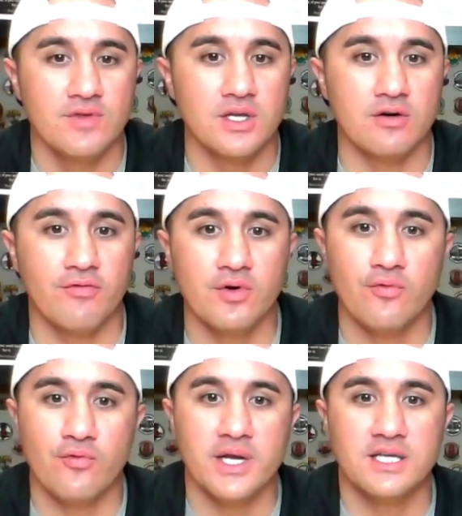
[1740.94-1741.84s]
you know, feel
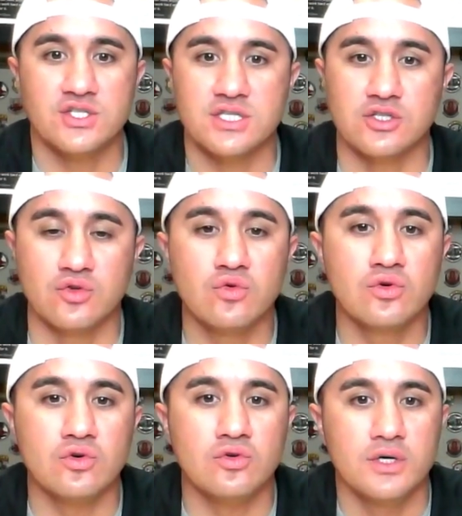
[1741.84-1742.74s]
free to just
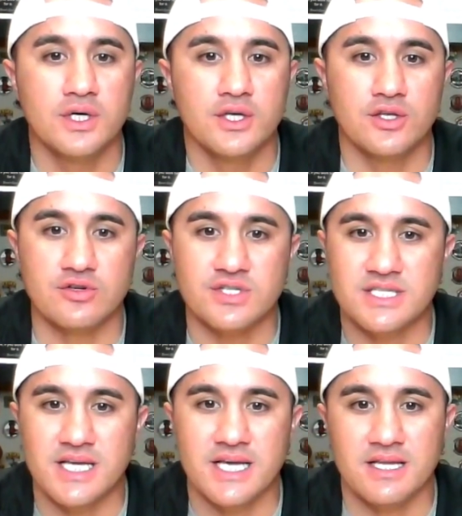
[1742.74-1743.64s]
Google your
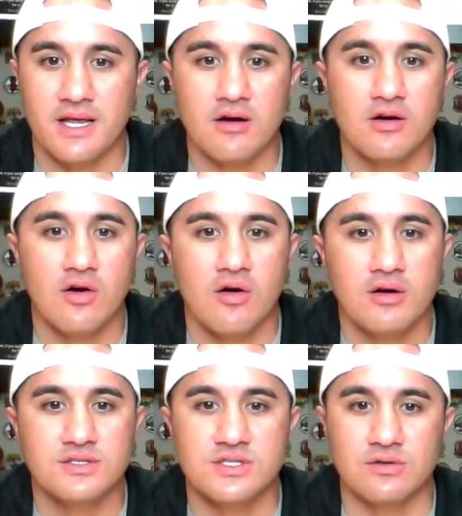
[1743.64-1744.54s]
state air
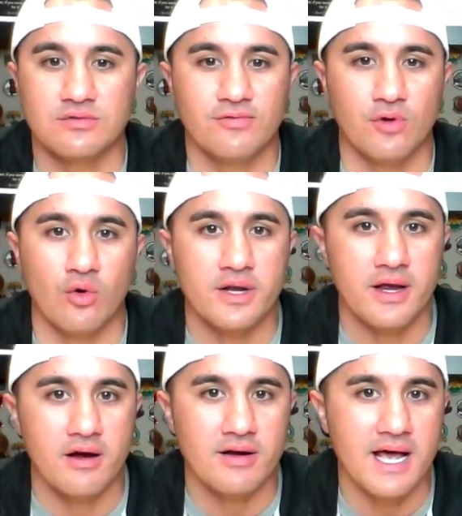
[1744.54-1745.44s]
guard. So Florida
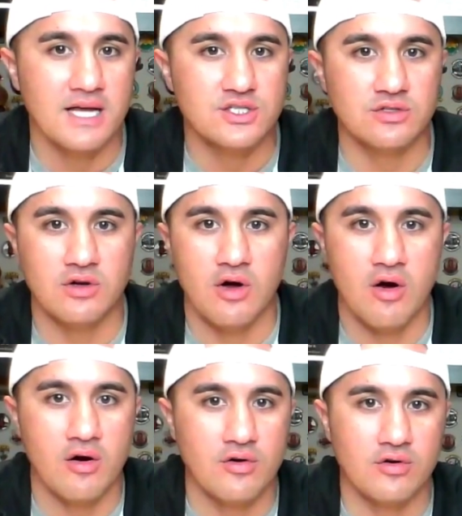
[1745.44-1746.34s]
Air National
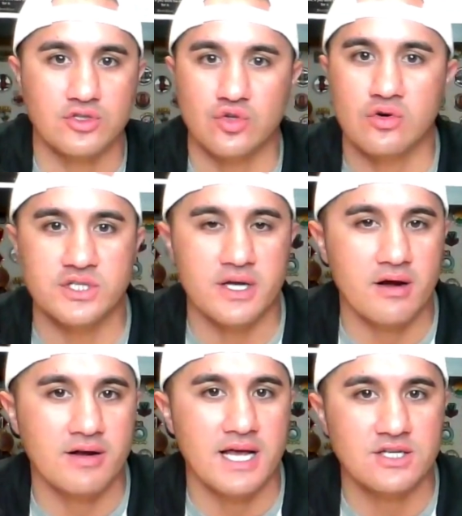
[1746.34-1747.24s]
Guard or Georgia
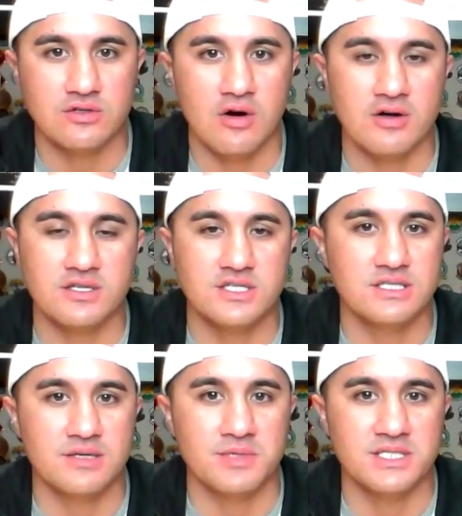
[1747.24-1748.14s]
Air National Guard is just
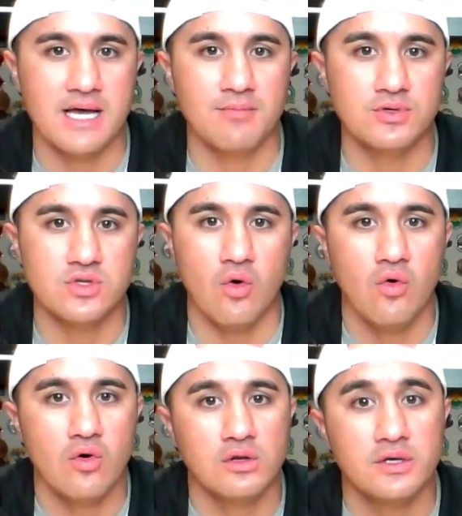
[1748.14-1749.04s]
some examples,
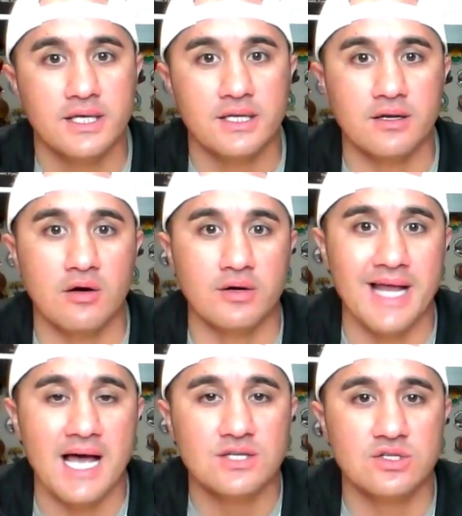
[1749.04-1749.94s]
or look at our
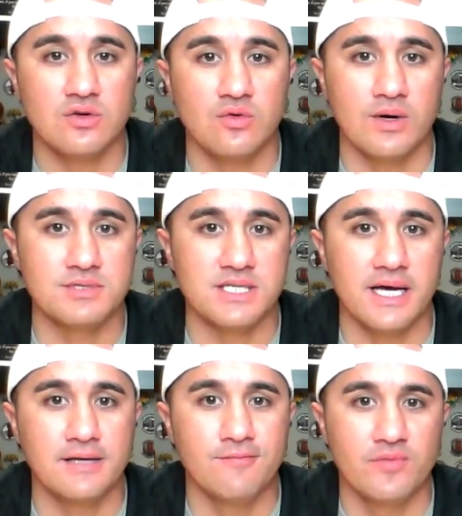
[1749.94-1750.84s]
national
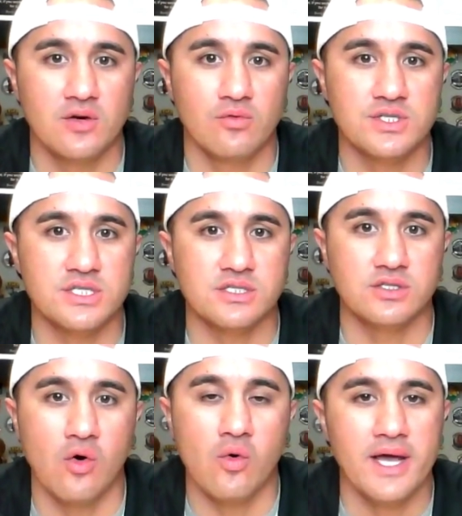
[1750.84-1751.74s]
website, which is
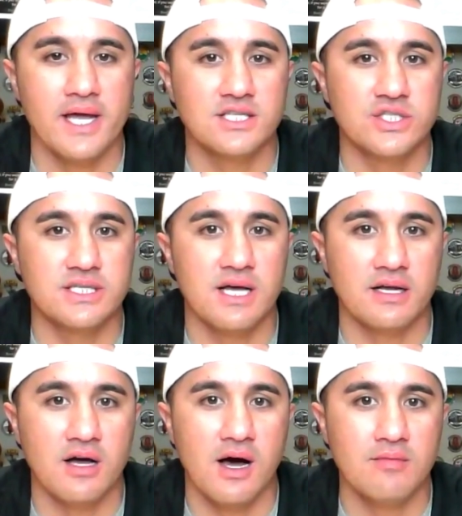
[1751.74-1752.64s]

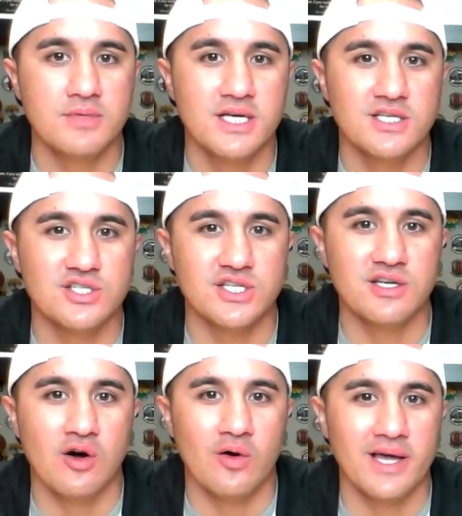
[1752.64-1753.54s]
goang.com,
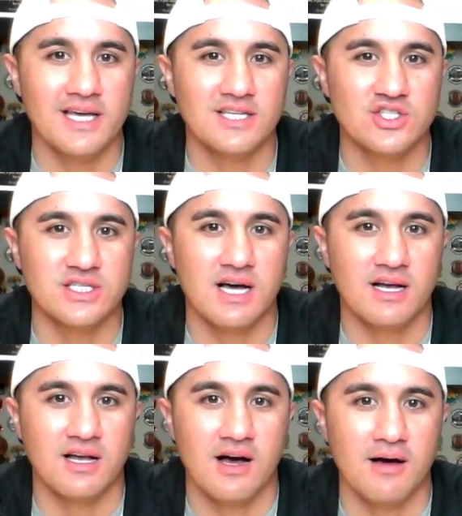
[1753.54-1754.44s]

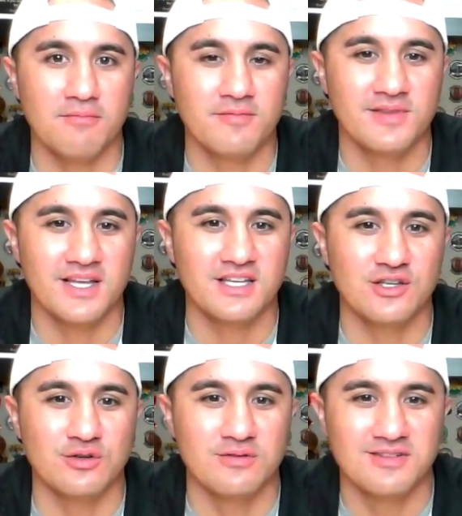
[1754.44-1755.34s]
G-O-A-N-G.com. Thank you.